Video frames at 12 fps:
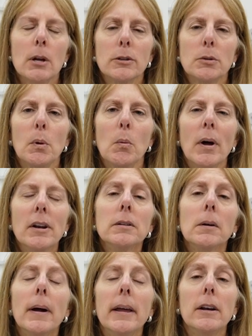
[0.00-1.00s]
So we wanted
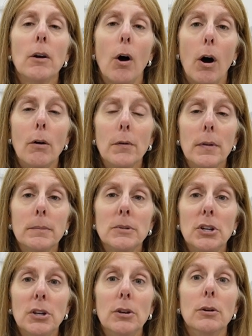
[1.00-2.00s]
to go ahead and offer them
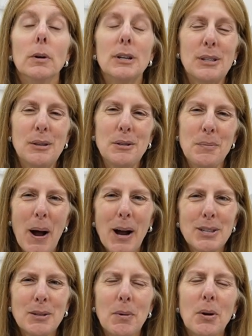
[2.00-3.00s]
to you as soon as
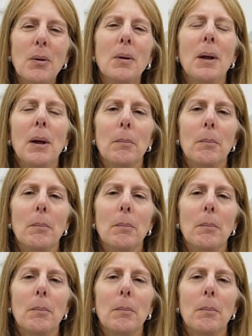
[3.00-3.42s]
possible.